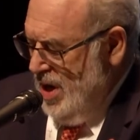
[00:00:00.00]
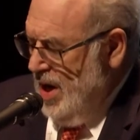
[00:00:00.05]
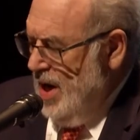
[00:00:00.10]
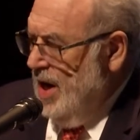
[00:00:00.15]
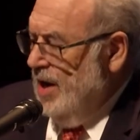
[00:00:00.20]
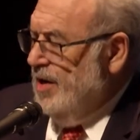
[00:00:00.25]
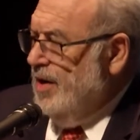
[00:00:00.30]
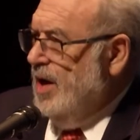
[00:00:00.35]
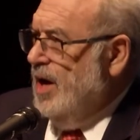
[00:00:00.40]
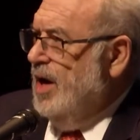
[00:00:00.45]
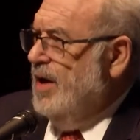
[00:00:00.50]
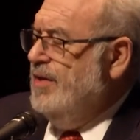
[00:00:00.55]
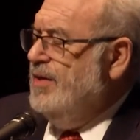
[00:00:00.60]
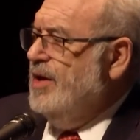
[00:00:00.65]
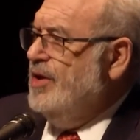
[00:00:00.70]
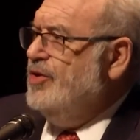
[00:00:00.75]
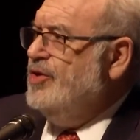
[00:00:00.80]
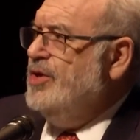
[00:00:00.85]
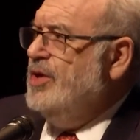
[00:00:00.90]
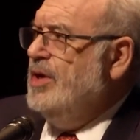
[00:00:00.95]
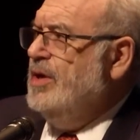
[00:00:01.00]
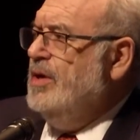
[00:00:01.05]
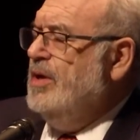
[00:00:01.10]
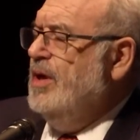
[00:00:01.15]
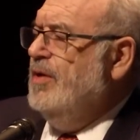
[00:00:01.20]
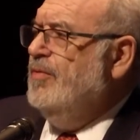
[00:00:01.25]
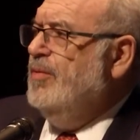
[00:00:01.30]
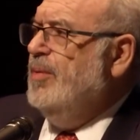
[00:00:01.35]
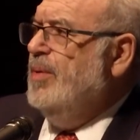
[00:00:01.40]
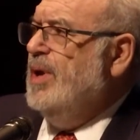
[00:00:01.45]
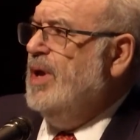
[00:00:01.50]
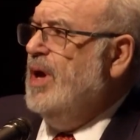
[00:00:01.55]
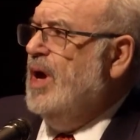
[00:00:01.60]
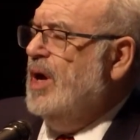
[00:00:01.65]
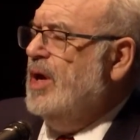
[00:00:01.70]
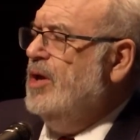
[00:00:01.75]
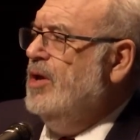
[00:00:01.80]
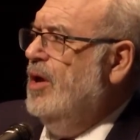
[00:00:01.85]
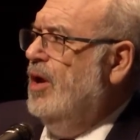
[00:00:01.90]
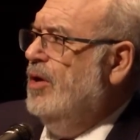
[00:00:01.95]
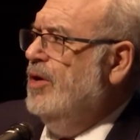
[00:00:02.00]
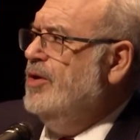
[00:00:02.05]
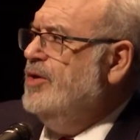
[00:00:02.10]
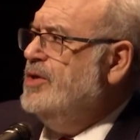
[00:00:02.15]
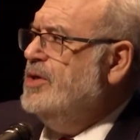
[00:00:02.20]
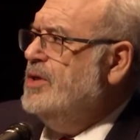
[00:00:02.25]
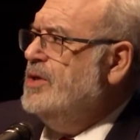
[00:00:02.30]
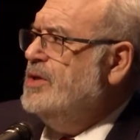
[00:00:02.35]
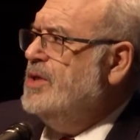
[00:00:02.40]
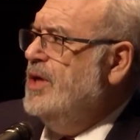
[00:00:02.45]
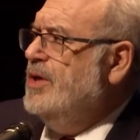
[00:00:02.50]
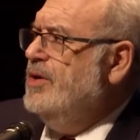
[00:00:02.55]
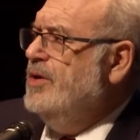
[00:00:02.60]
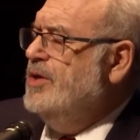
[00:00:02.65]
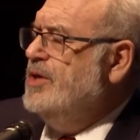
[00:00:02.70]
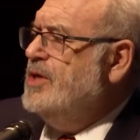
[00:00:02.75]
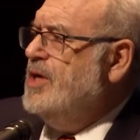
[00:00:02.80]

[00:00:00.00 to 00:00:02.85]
And I think everybody acknowledges that her